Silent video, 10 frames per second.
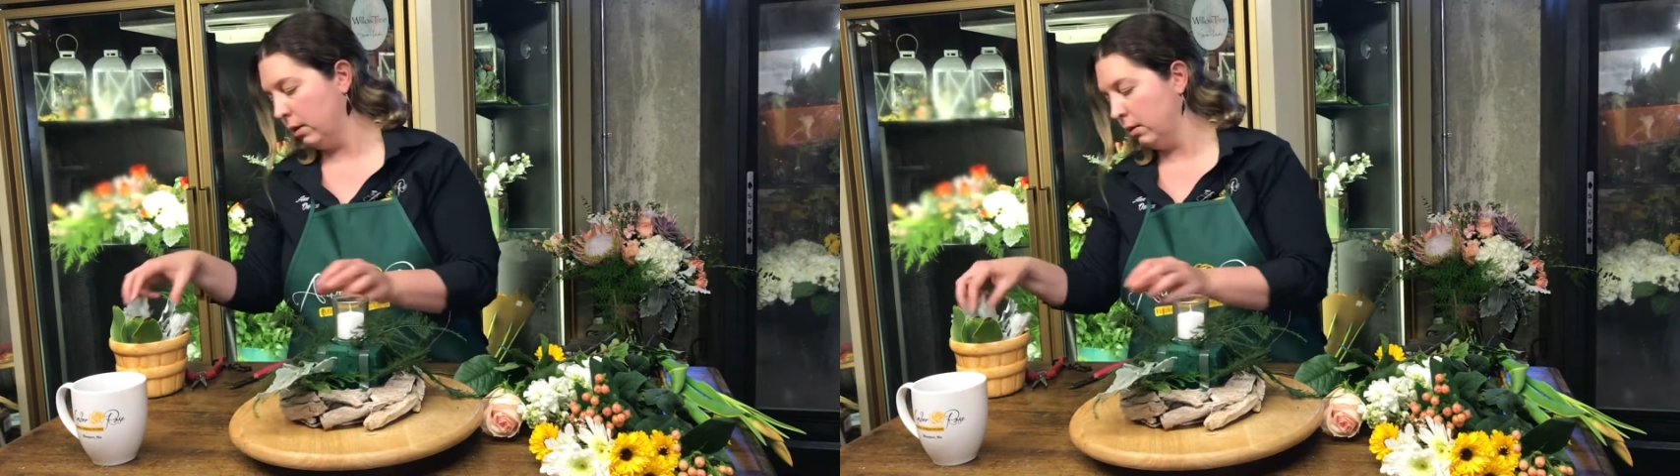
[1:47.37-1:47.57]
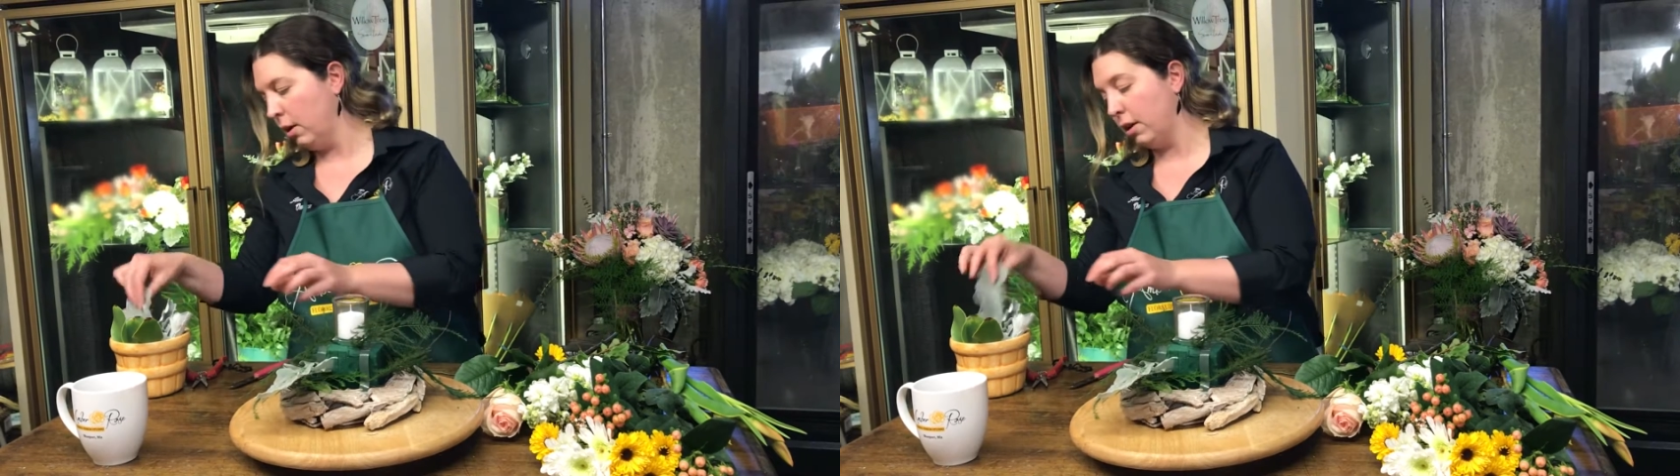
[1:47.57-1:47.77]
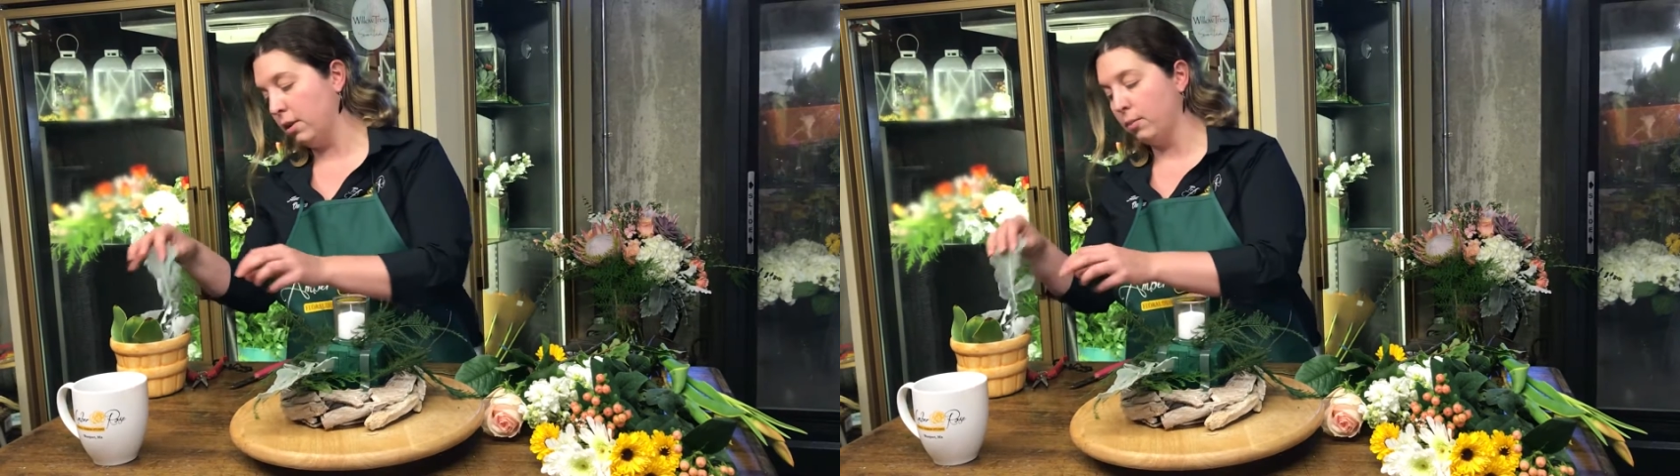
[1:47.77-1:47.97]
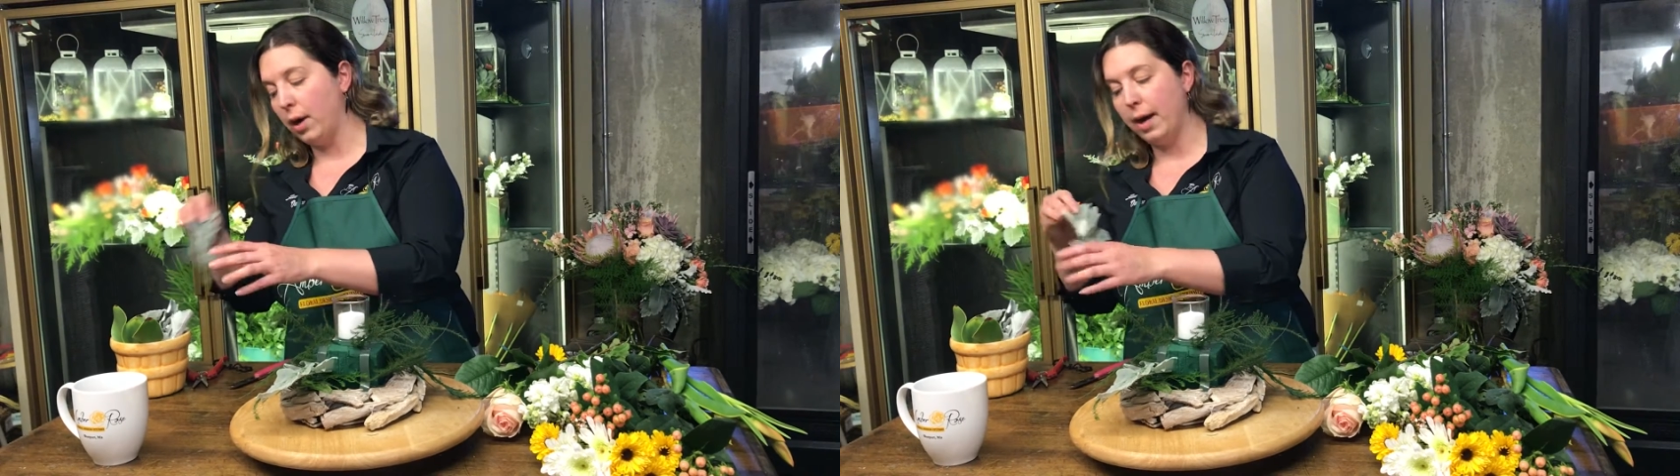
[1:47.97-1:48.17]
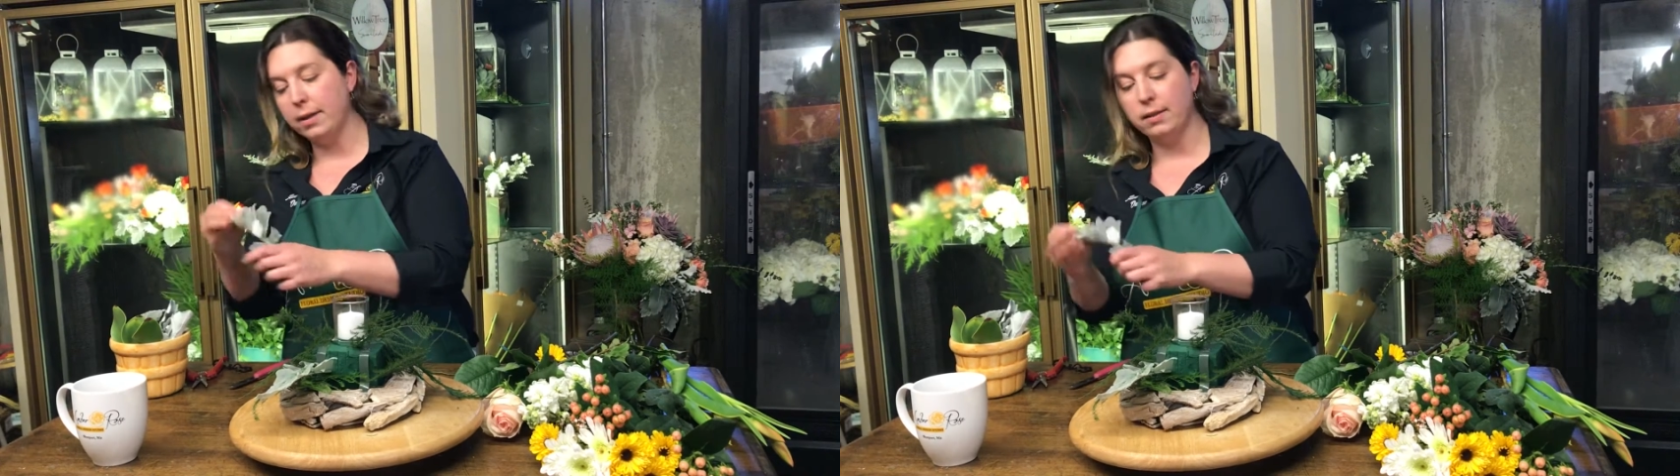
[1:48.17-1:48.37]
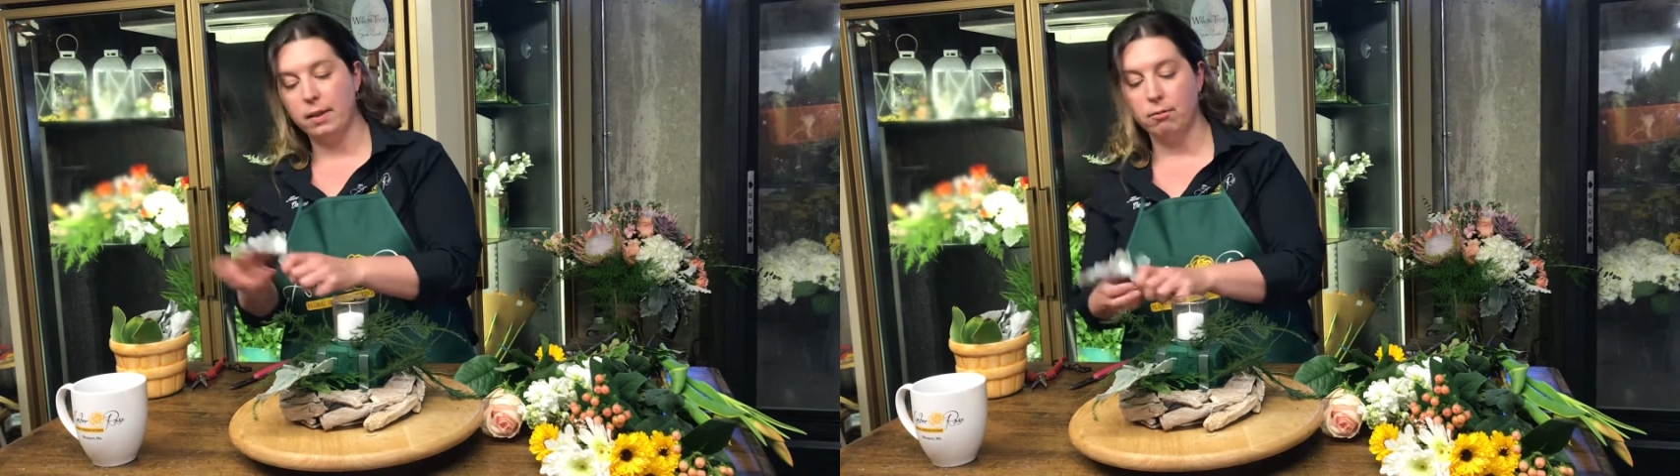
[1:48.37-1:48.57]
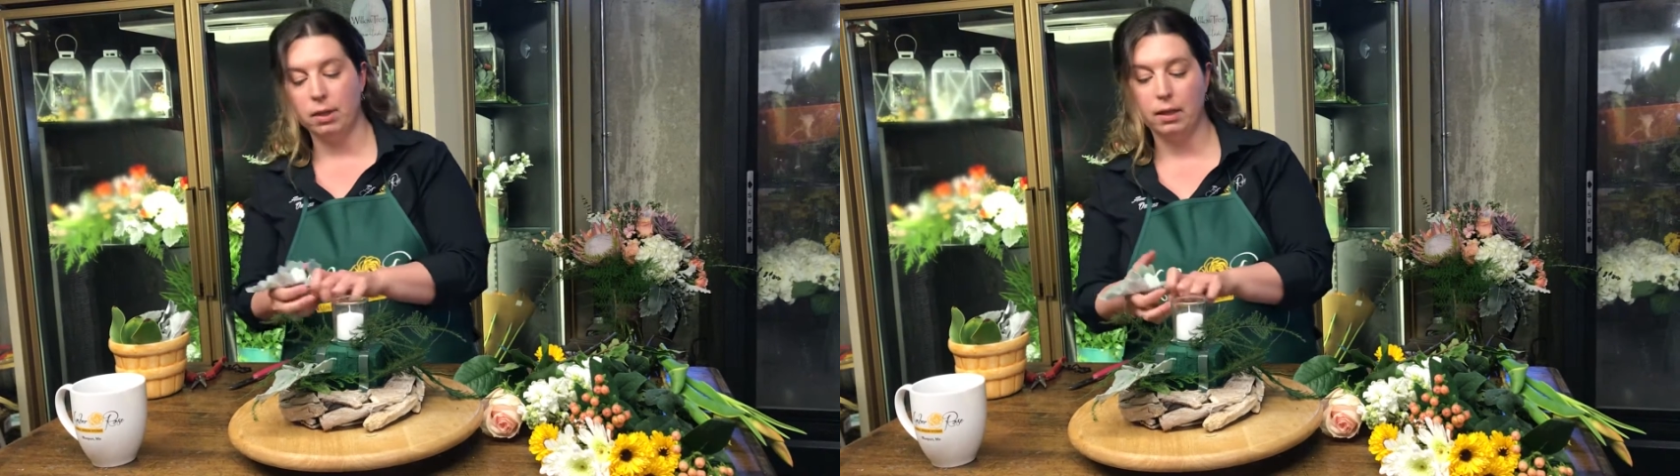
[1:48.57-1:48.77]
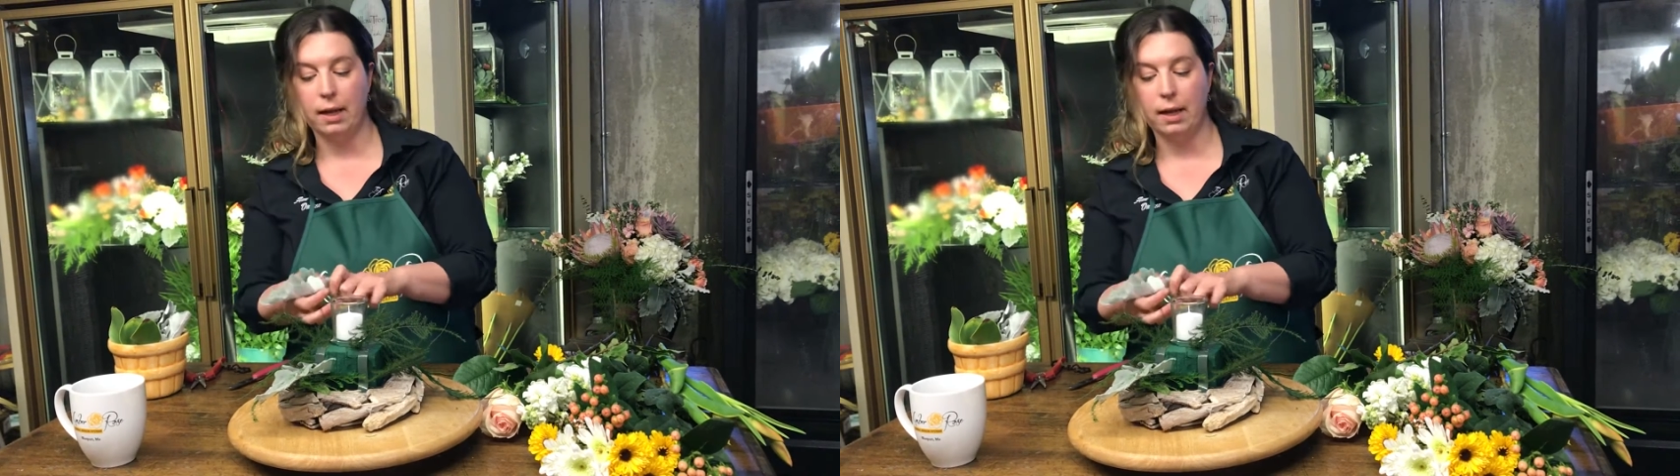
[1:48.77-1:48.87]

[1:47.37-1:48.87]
A lot of the brides, they really